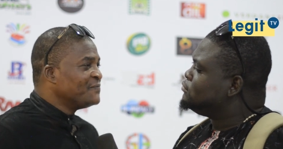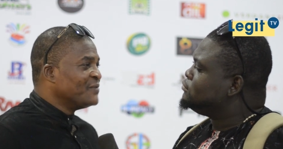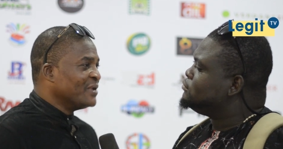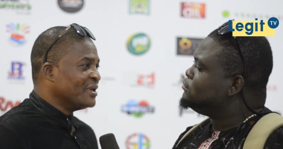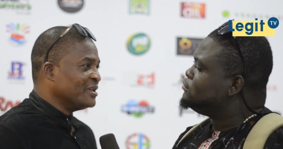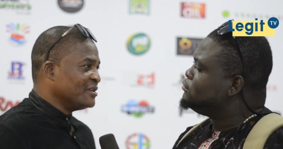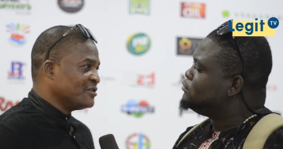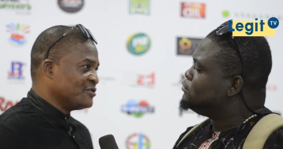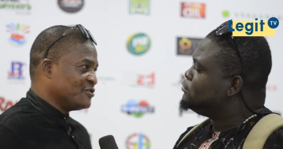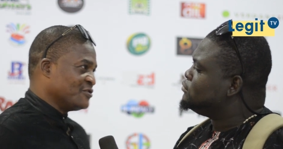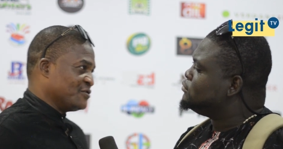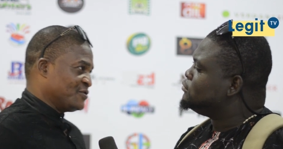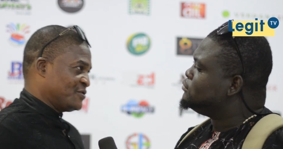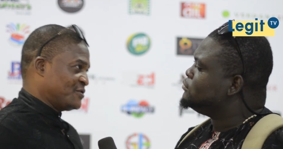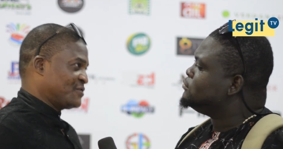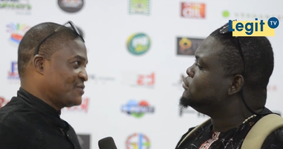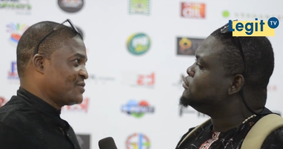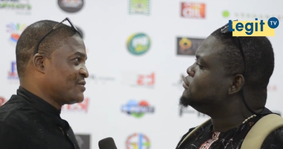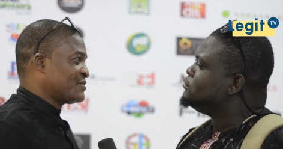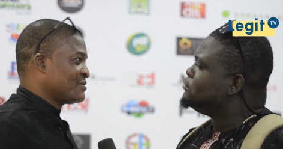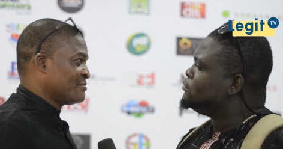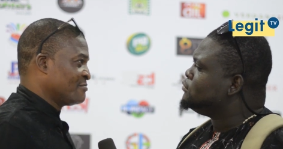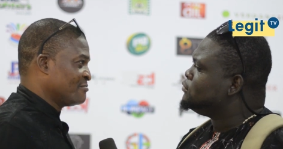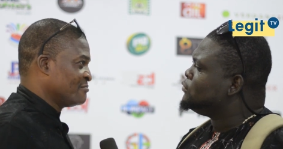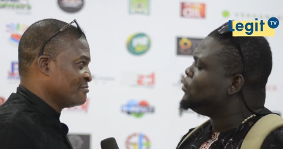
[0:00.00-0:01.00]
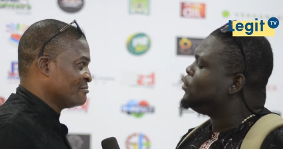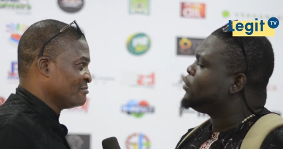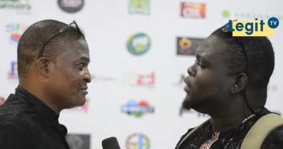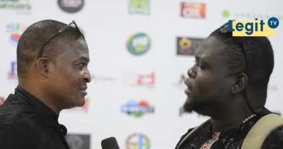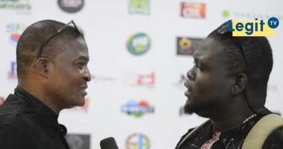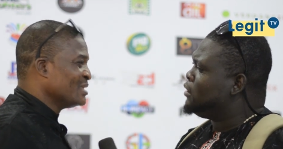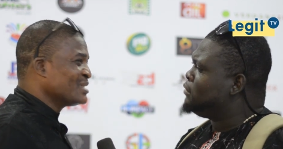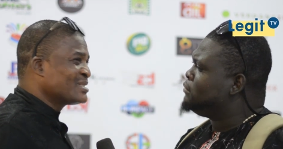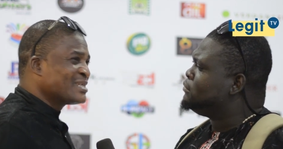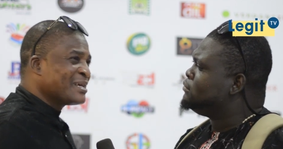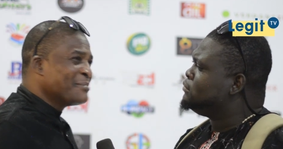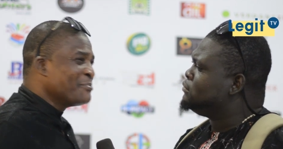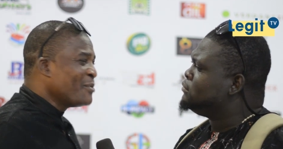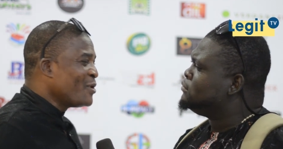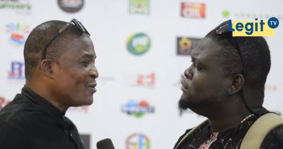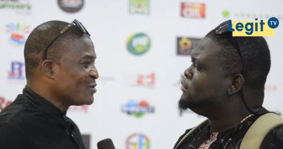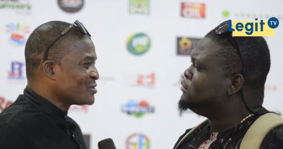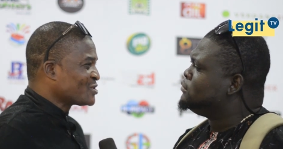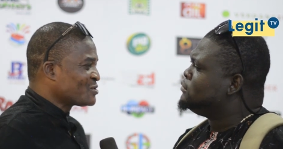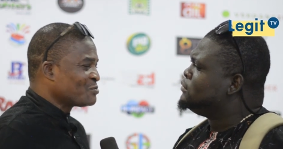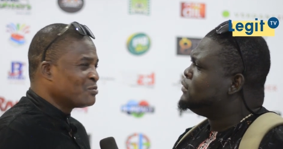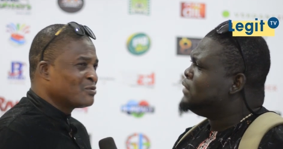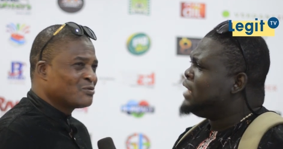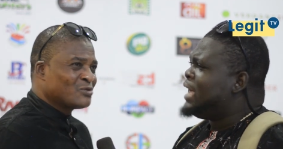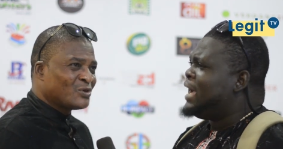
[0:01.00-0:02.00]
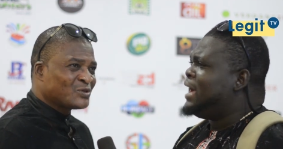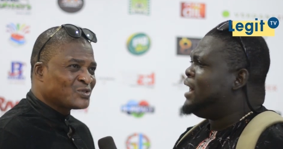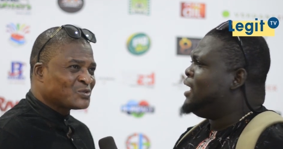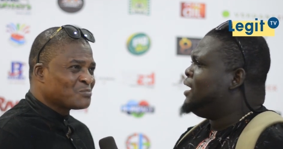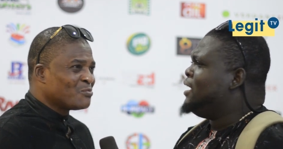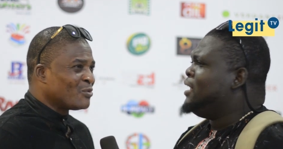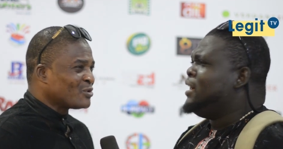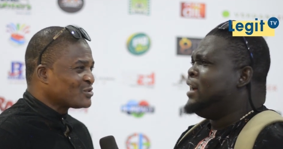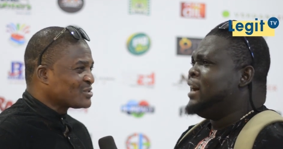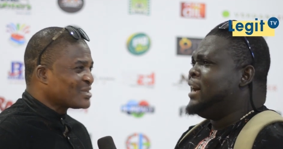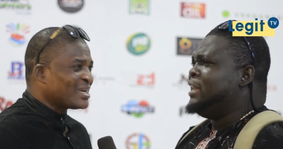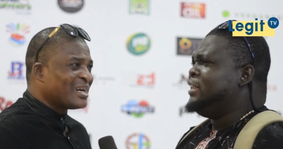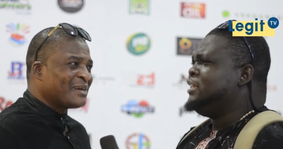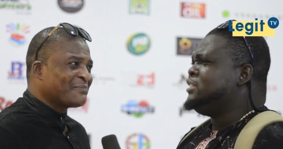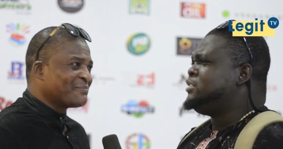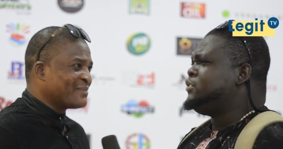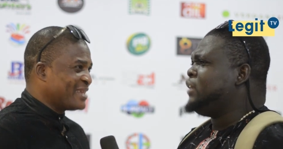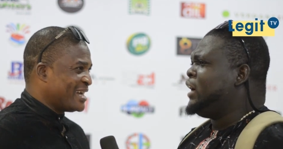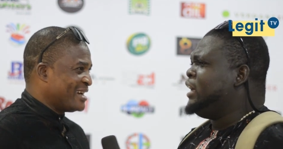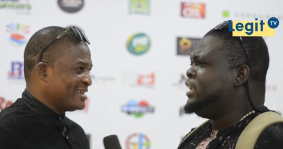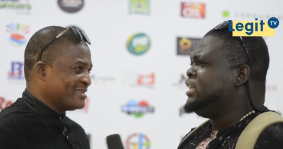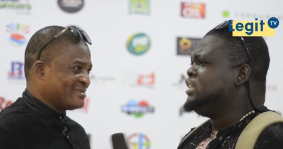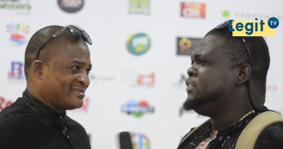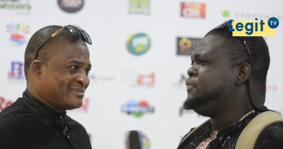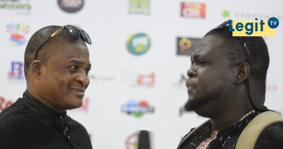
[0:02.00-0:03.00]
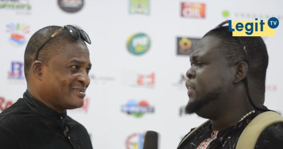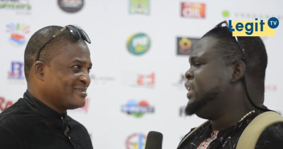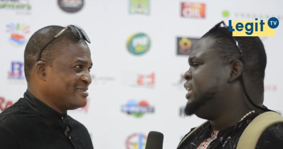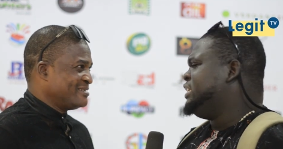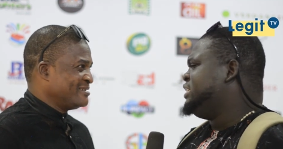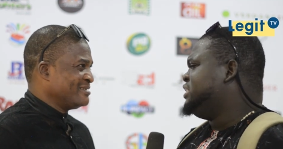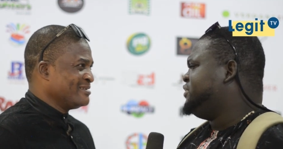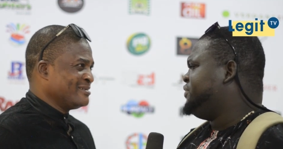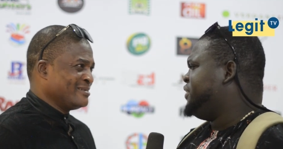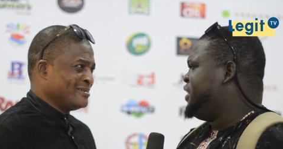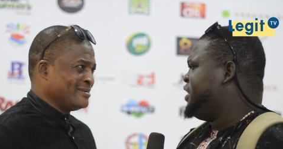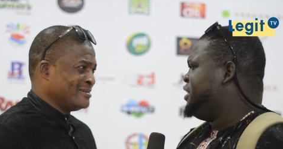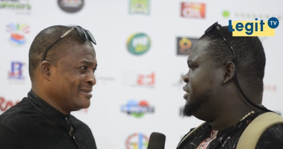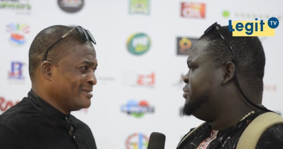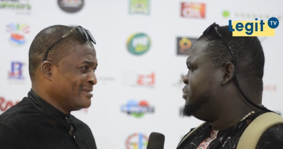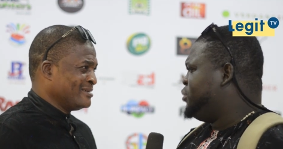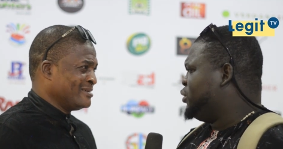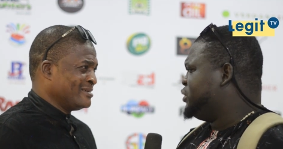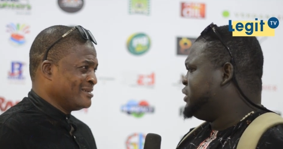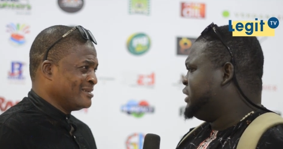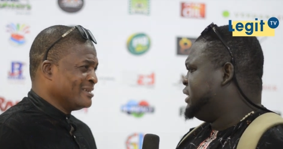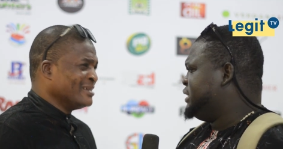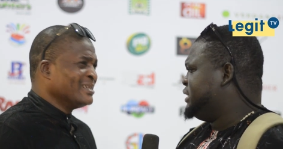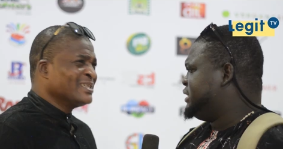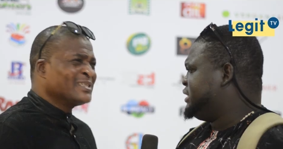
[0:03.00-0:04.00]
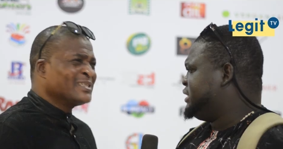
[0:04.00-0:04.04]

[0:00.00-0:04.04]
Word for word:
Speaker 1: villages. Okay. It's a must. We just must have that. Are these
Speaker 2: villages very important?